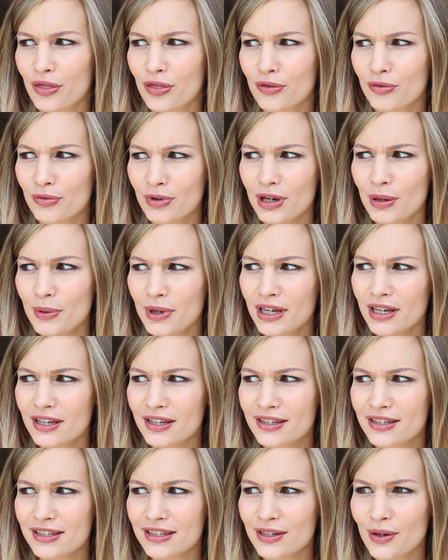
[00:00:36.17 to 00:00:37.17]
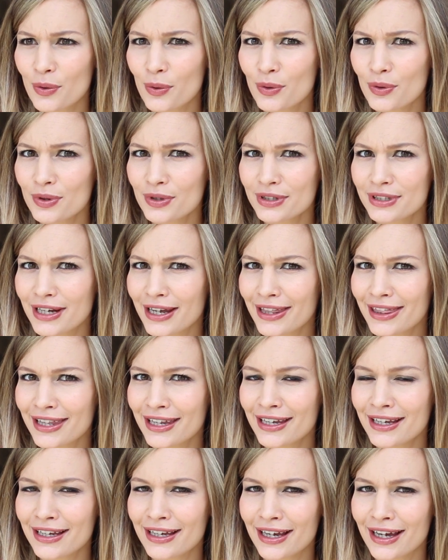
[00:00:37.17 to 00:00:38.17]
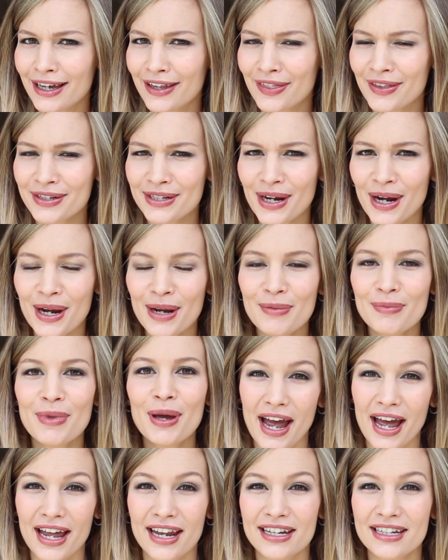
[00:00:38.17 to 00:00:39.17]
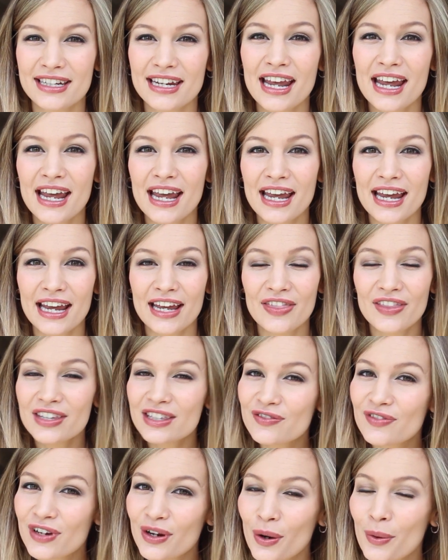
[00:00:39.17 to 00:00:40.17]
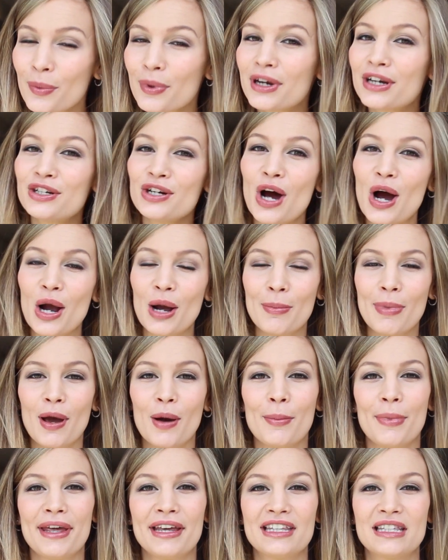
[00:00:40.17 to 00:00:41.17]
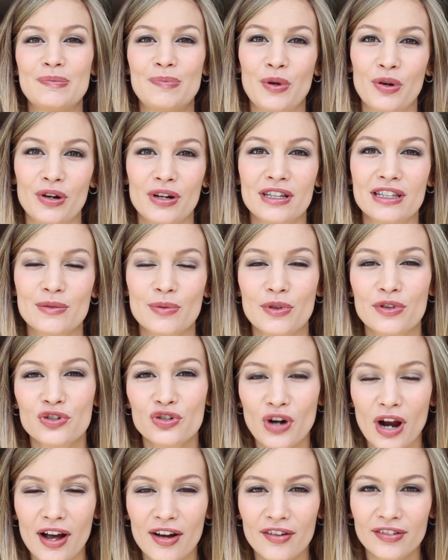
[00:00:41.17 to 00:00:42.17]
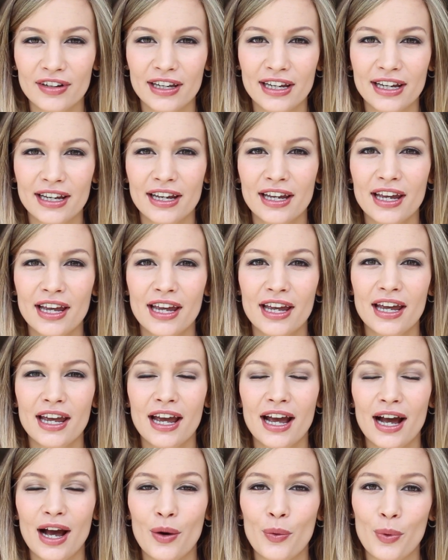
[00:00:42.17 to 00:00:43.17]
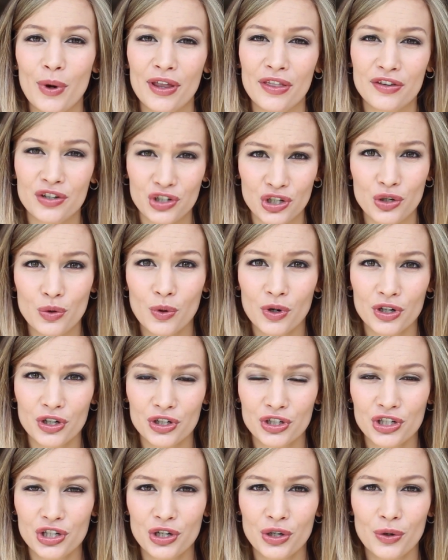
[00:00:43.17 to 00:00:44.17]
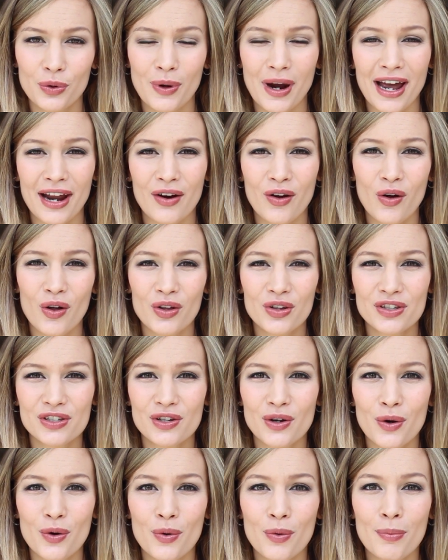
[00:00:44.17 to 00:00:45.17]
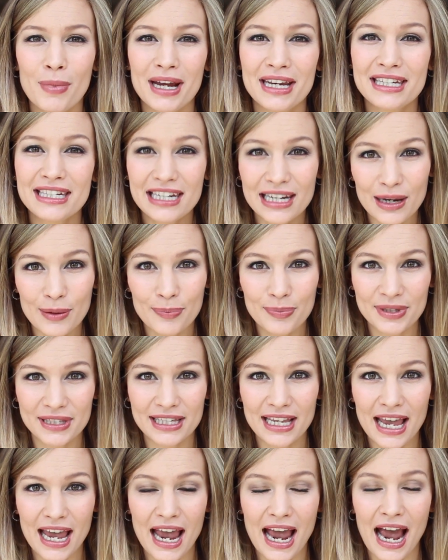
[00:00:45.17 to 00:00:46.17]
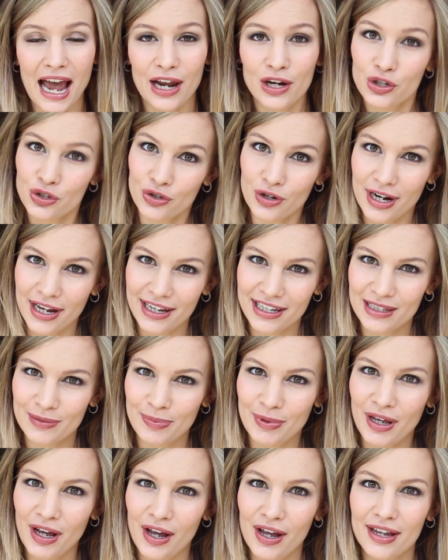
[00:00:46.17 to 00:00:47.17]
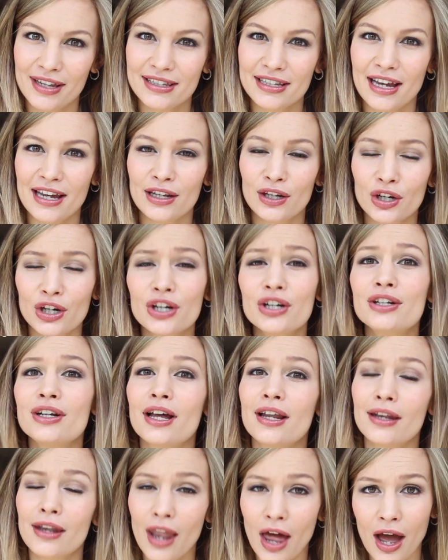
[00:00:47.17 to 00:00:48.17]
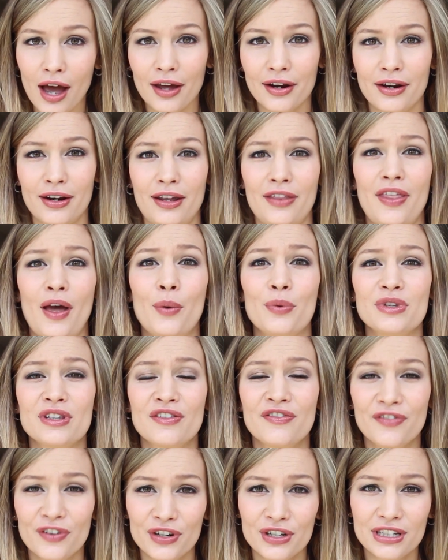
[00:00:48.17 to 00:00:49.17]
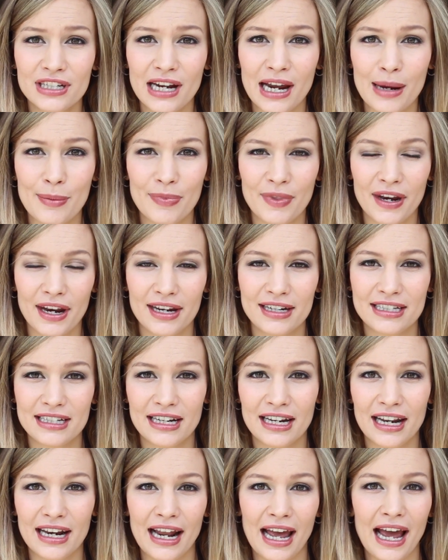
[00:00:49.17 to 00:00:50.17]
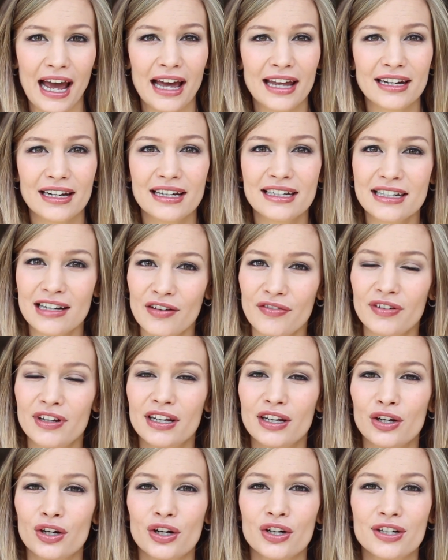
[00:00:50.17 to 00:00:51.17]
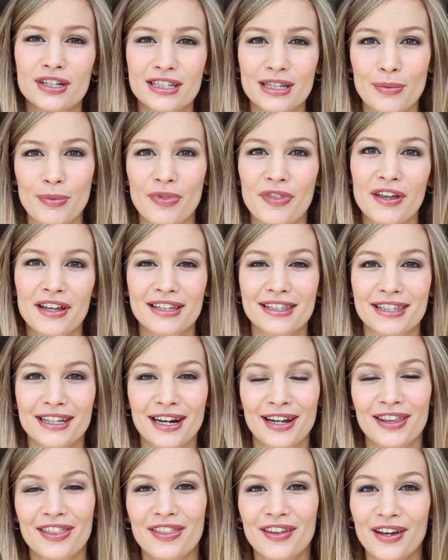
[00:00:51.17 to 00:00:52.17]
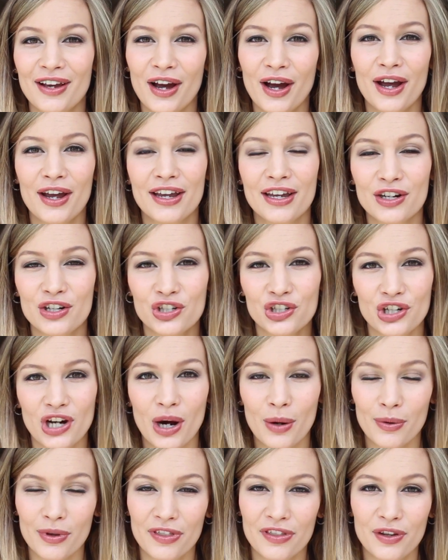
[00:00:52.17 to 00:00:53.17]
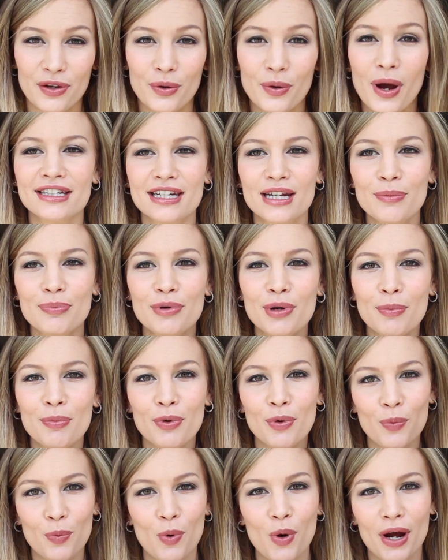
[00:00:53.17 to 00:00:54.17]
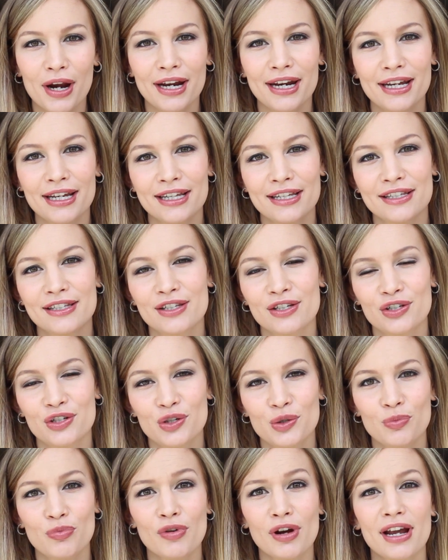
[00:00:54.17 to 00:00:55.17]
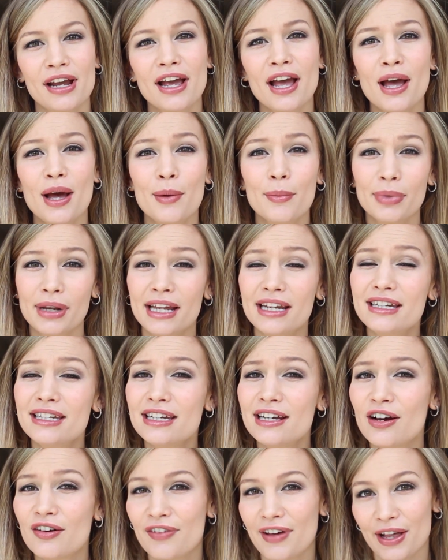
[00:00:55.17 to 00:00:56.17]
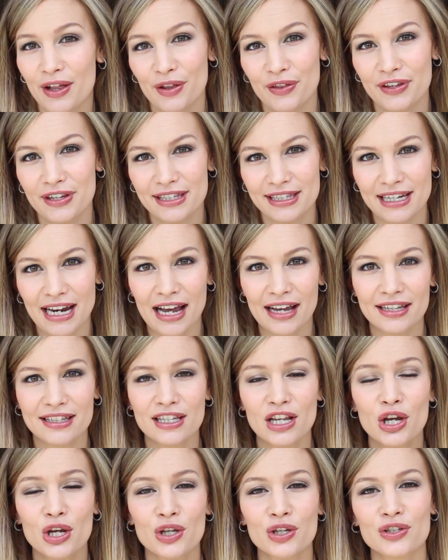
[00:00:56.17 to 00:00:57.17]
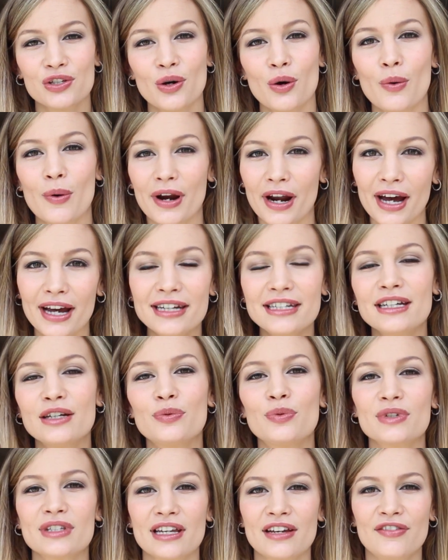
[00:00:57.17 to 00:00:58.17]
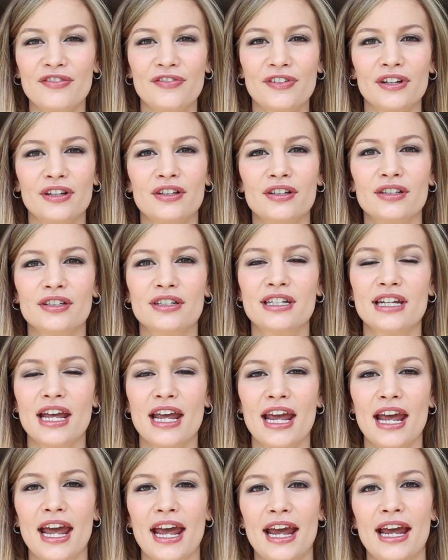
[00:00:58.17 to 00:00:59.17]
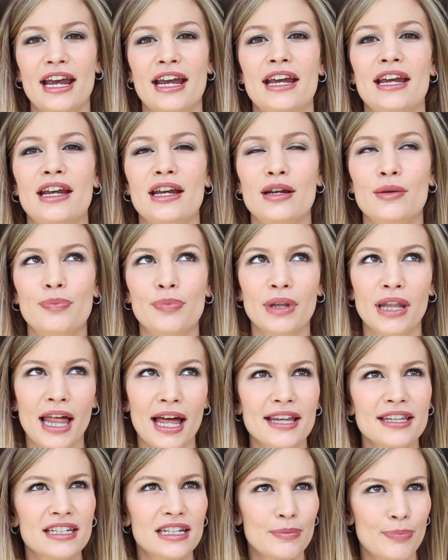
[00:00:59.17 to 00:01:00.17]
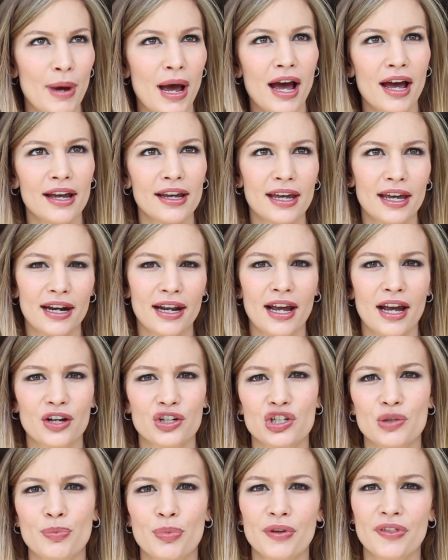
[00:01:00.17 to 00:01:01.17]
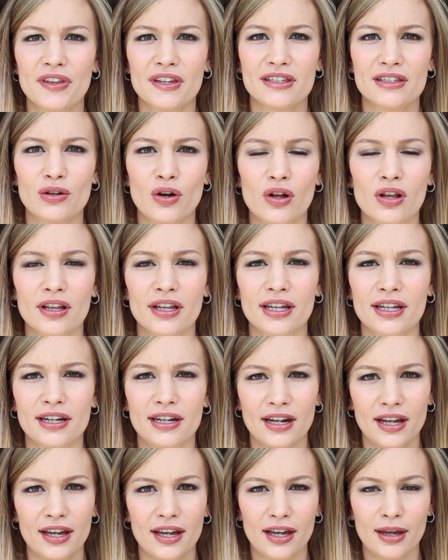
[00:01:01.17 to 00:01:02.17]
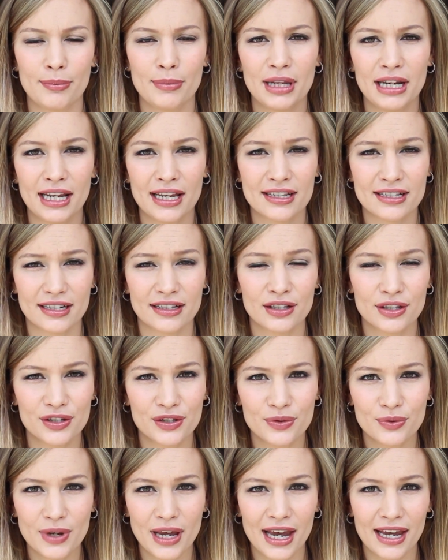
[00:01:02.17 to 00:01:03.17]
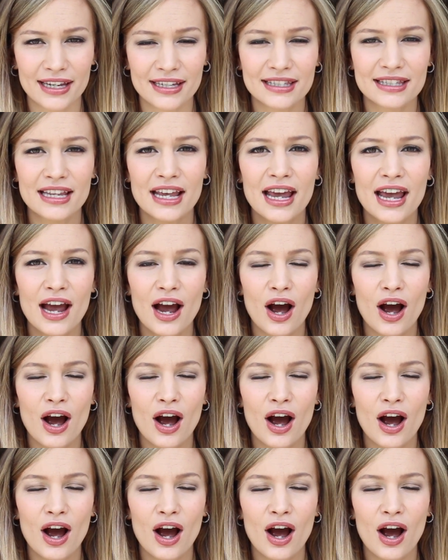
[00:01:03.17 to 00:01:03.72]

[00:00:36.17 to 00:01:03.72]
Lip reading: 3 weeks old, I think, at the time. And in this video, I'm going to talk about my experience with traveling with two under two, and also my tips and tricks, because I learned a lot. That was the first time that I did it, and I definitely learned some things that I think I can share with you. Tip number one is to bring plenty of healthy snacks. So what I did was I filled a plastic bag, and I actually put this all in Emilia's little suitcase,